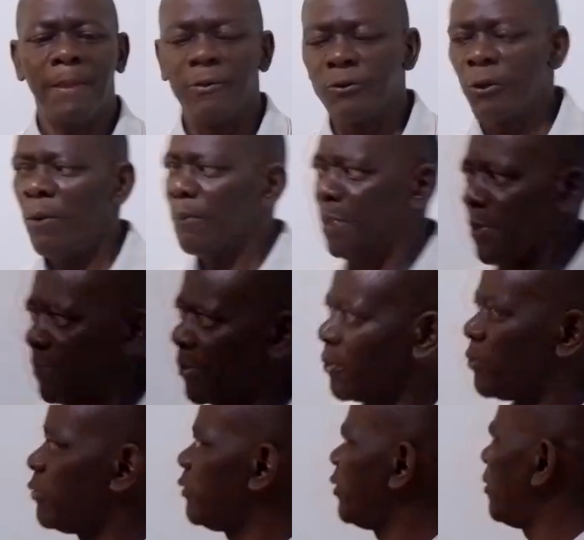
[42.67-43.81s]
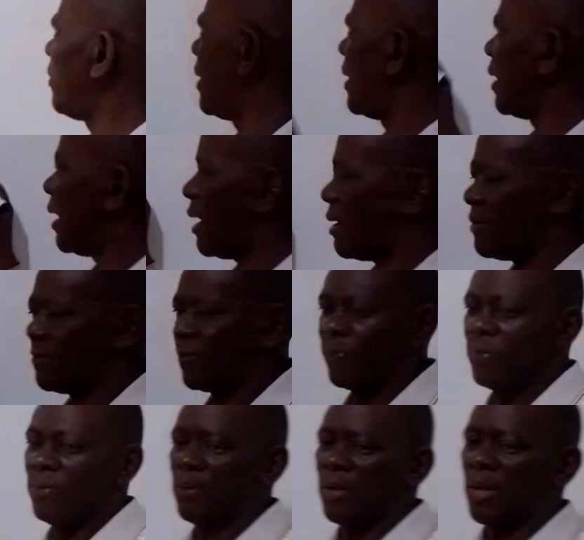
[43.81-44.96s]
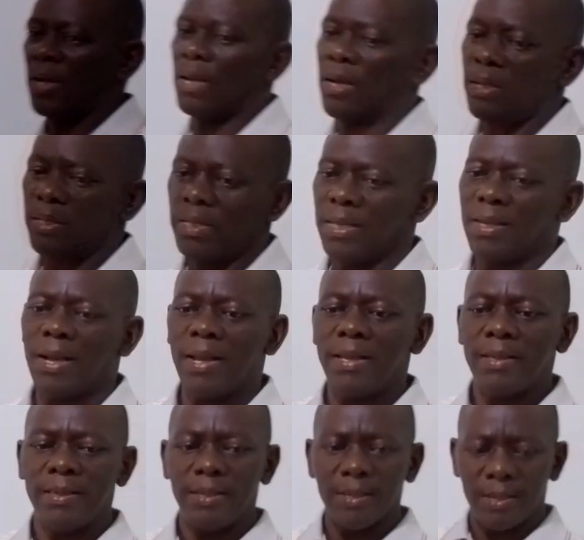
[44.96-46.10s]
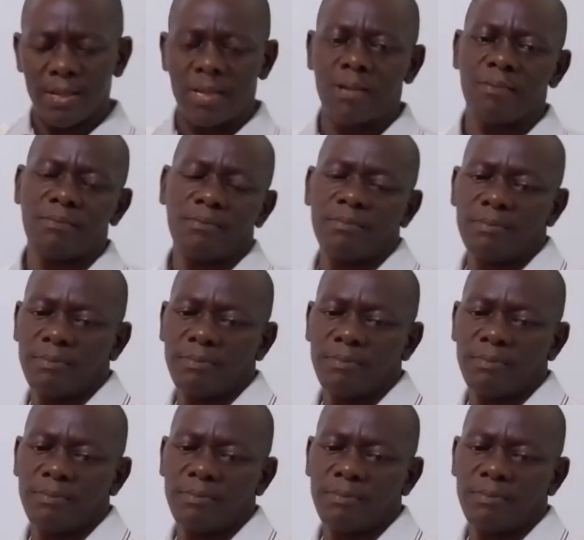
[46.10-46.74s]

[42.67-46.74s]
So people who normally have a high income,